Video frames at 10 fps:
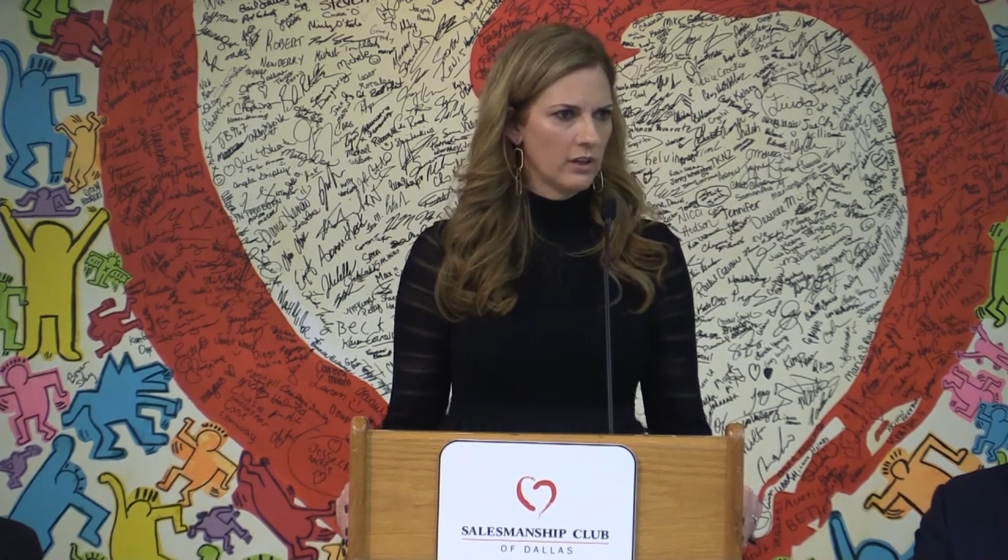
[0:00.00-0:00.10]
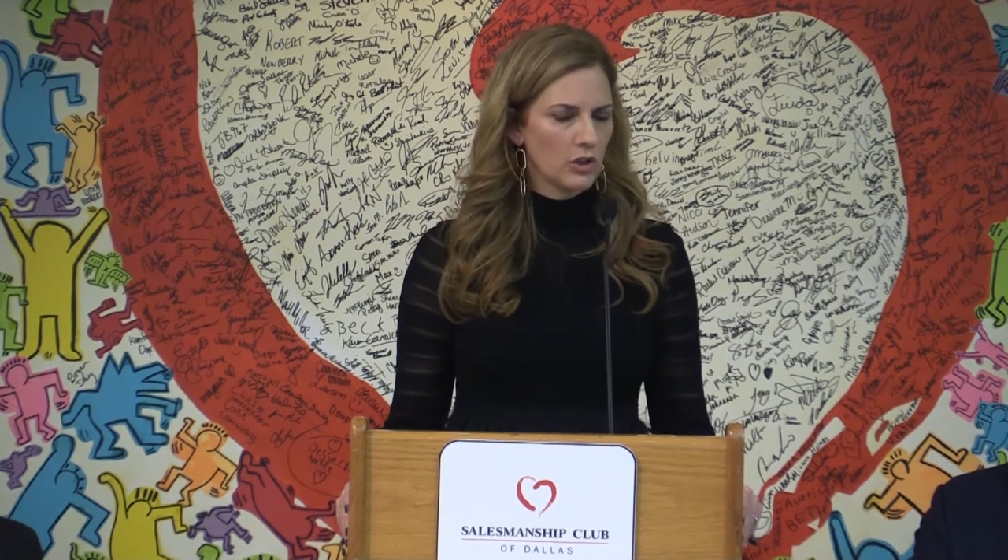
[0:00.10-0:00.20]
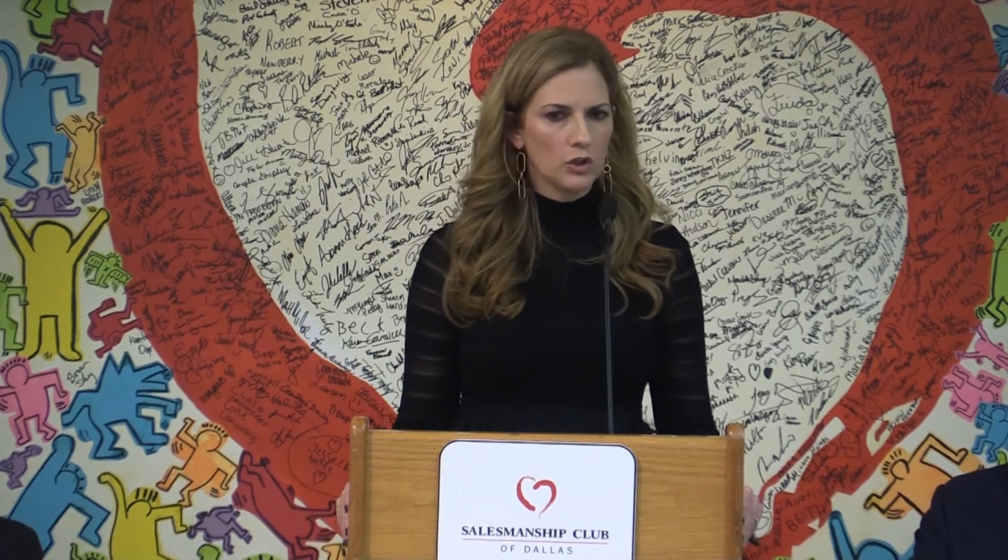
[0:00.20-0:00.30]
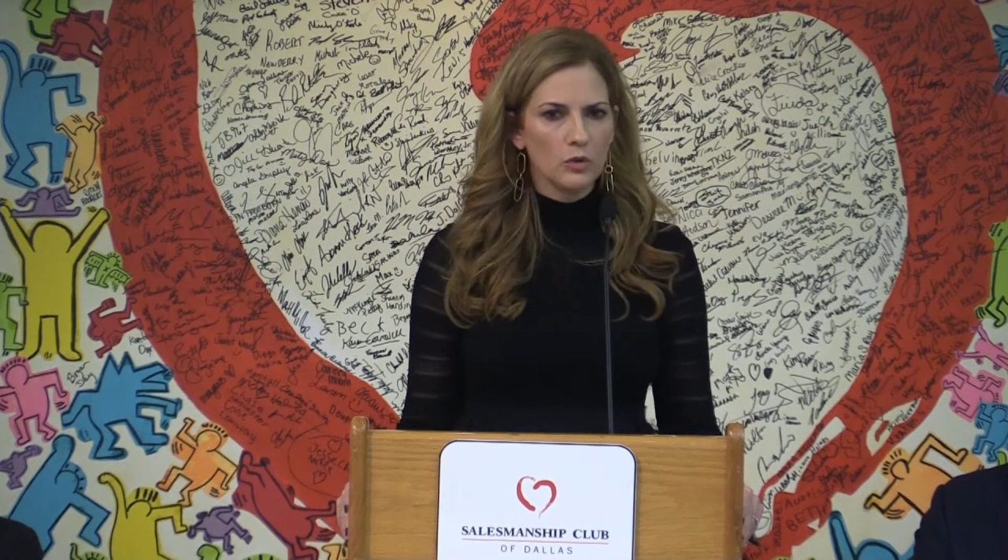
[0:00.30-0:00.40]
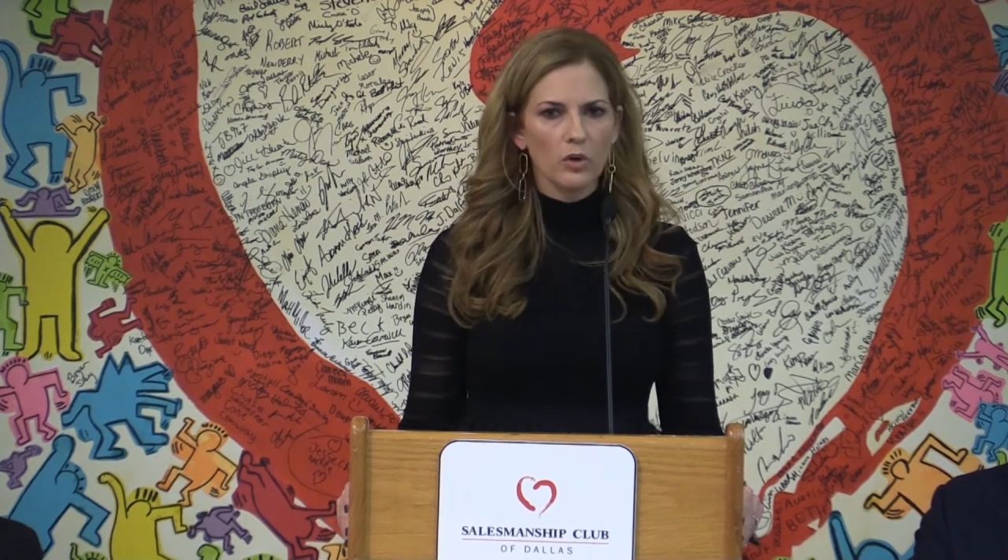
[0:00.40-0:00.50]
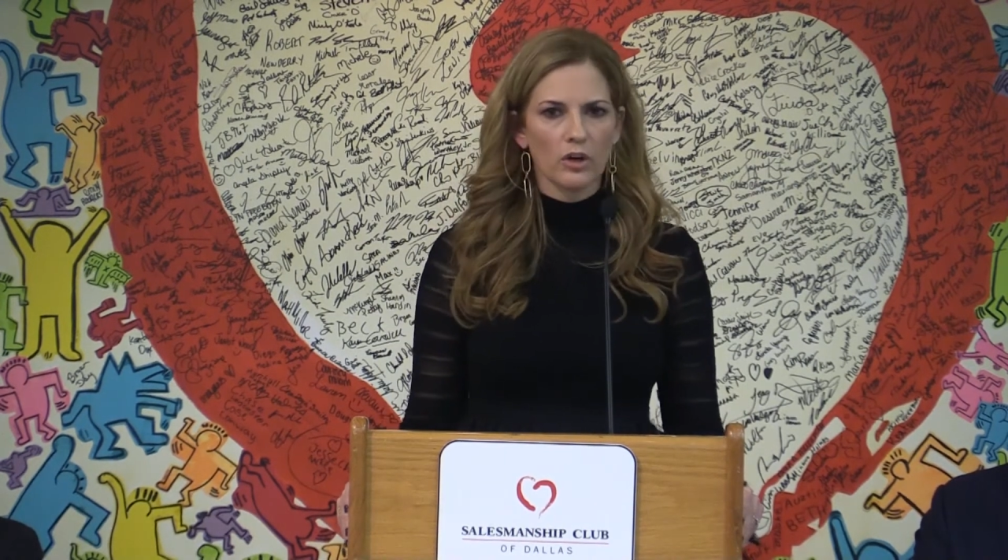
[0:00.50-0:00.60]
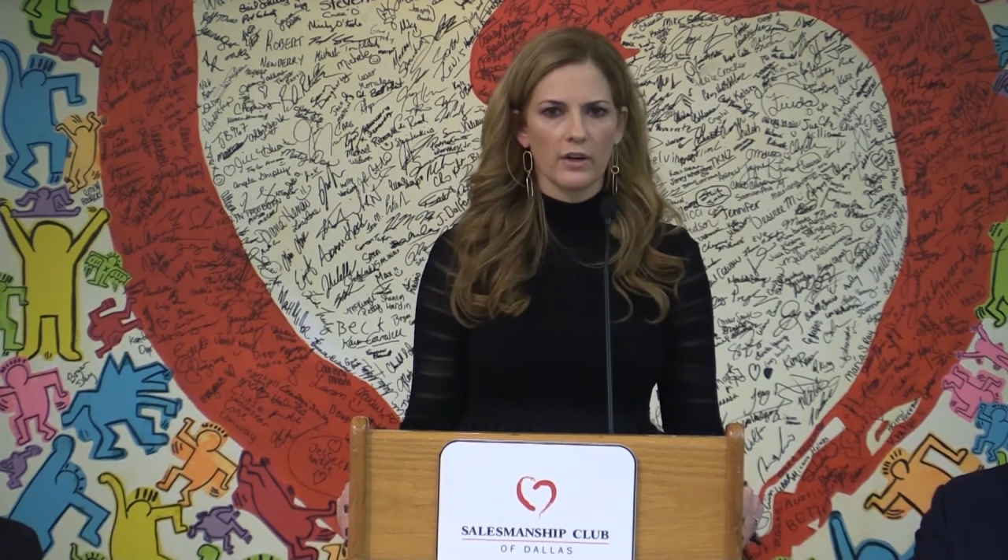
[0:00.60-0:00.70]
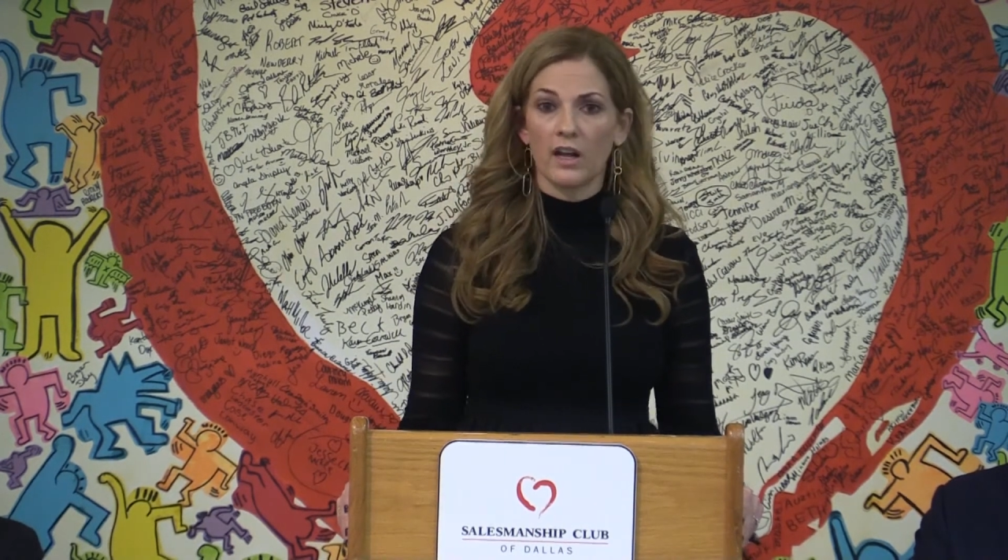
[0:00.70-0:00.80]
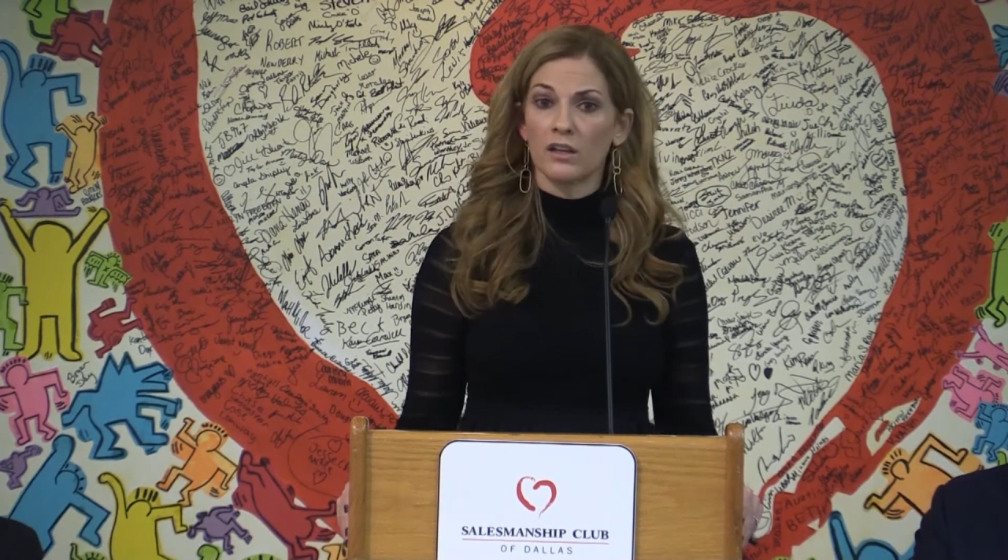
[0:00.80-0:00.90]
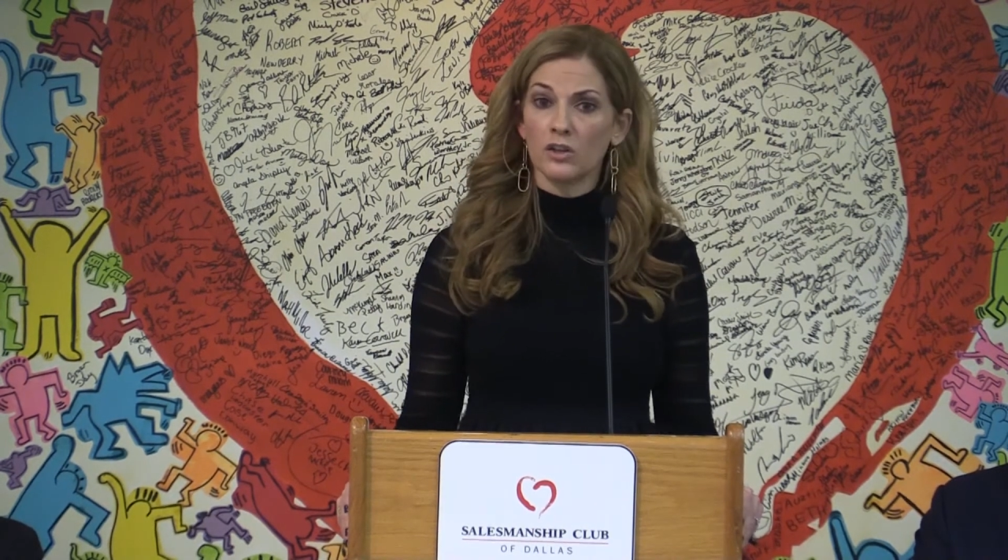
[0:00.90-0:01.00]
You are
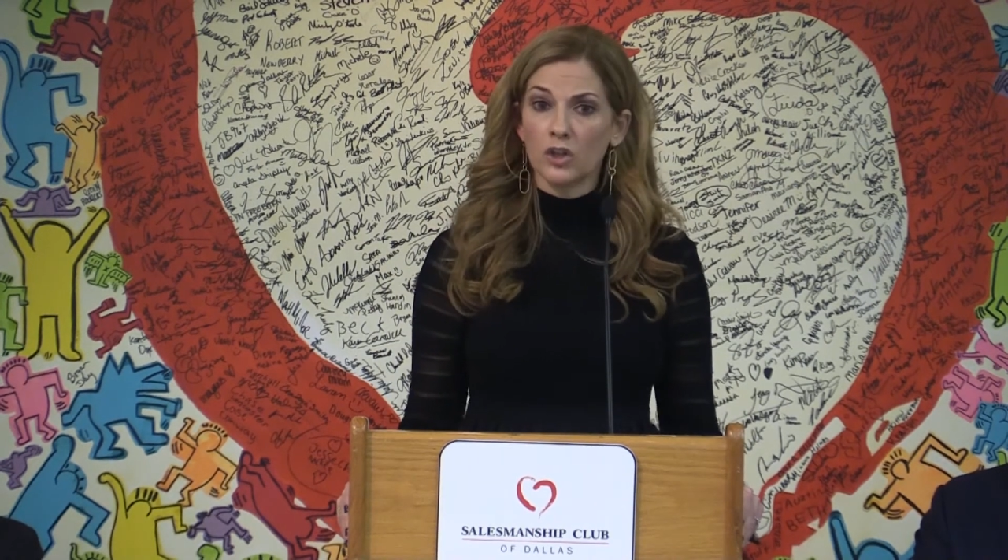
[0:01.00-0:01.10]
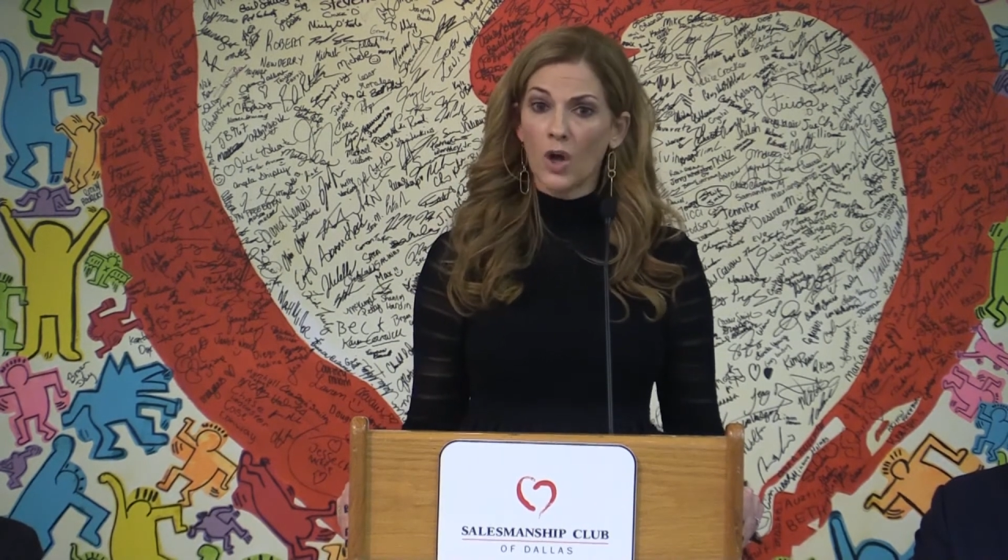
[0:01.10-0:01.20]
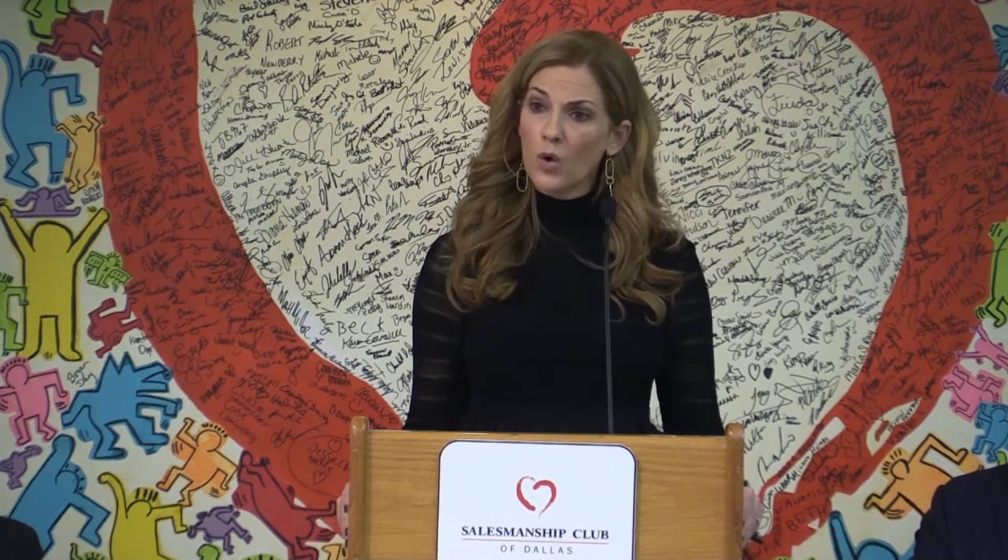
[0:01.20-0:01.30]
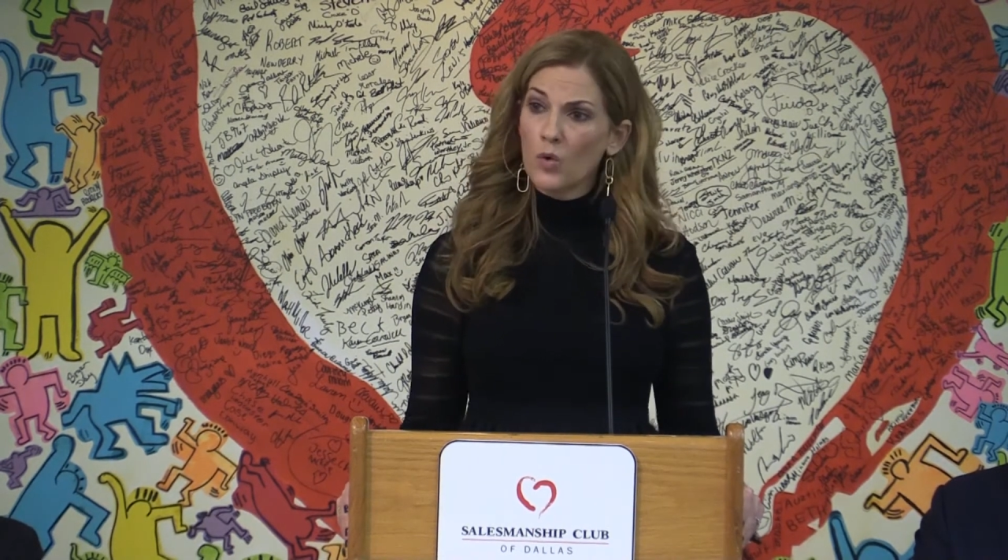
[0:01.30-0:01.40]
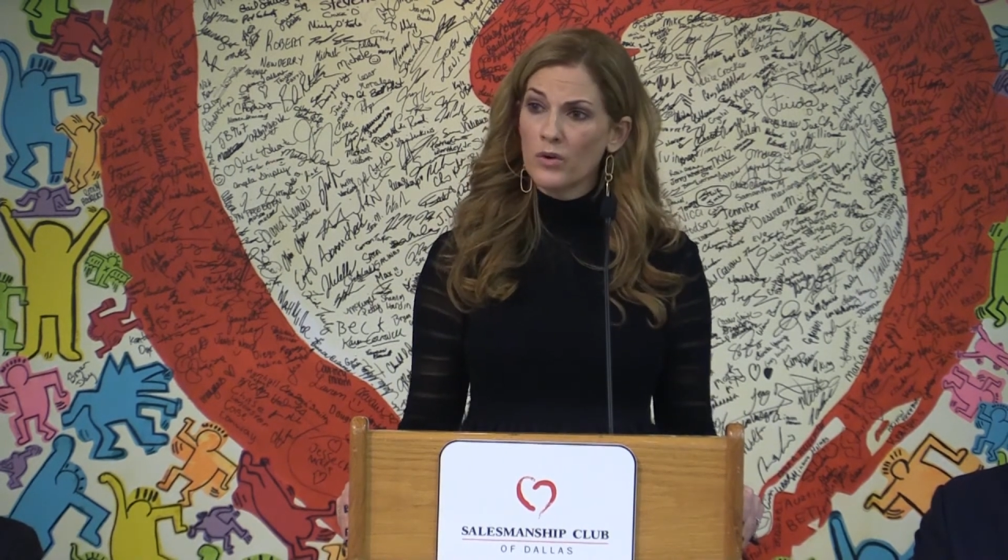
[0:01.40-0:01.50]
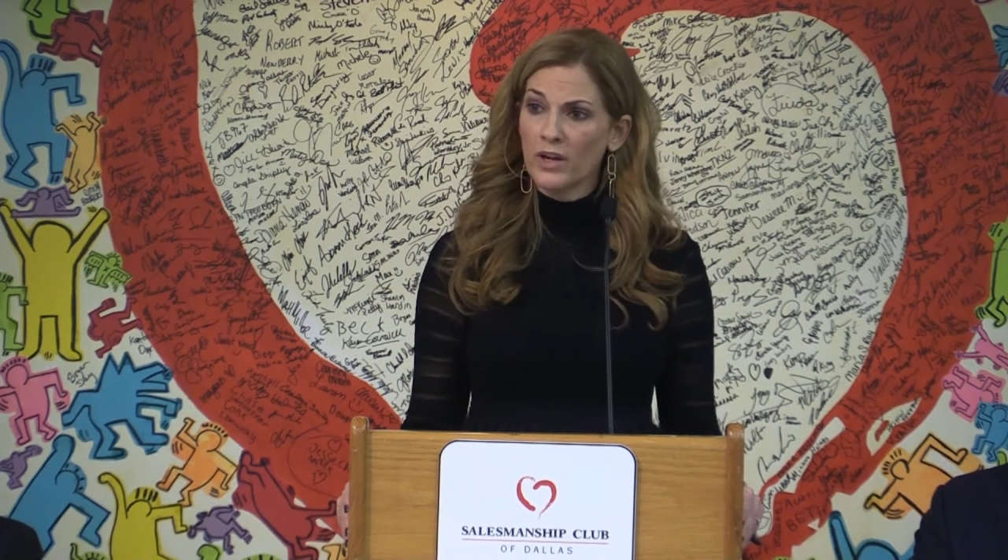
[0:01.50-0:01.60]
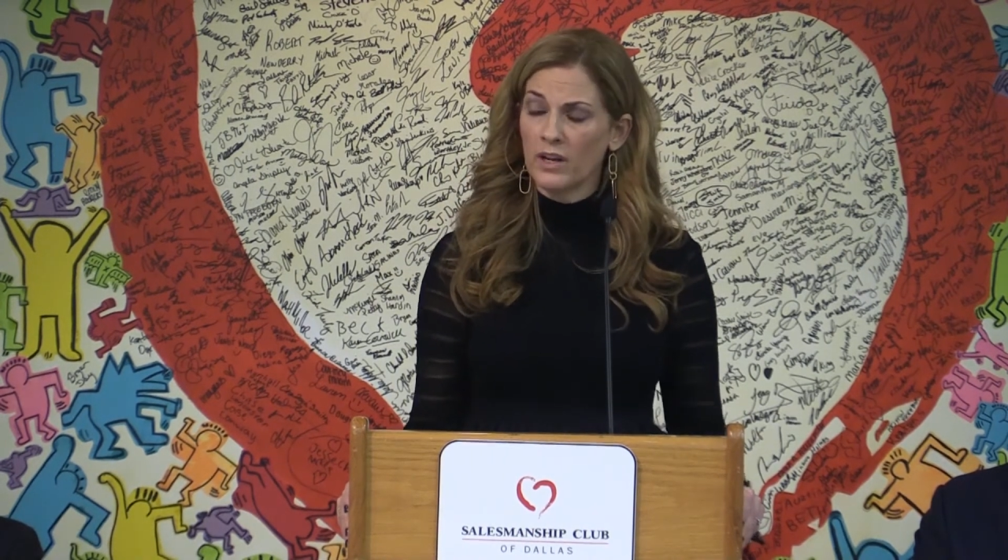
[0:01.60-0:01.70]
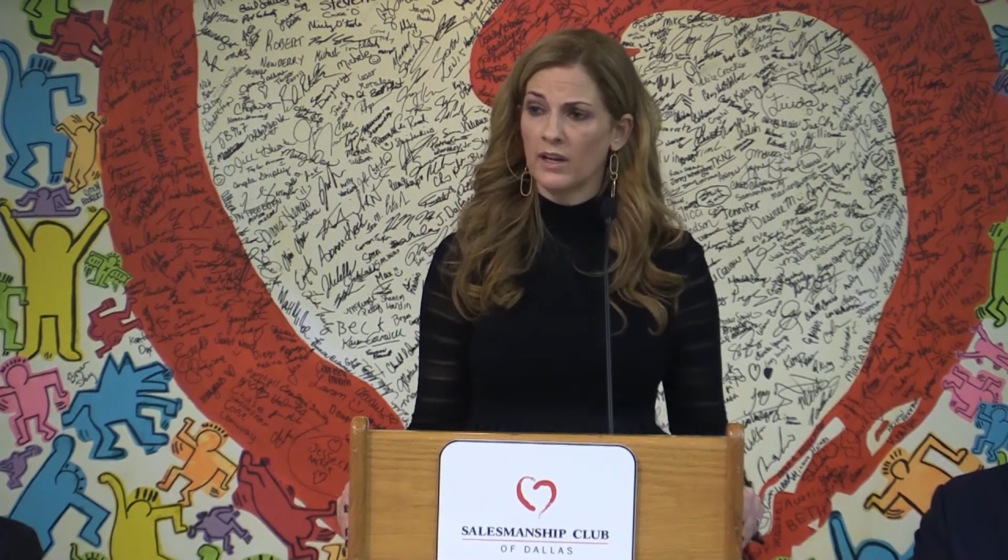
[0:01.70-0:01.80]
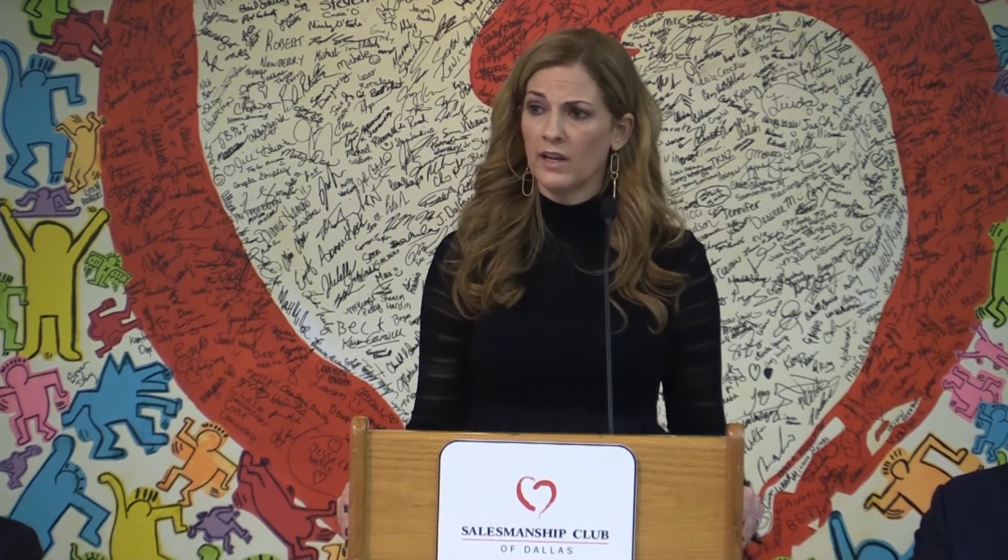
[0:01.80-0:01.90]
not alone,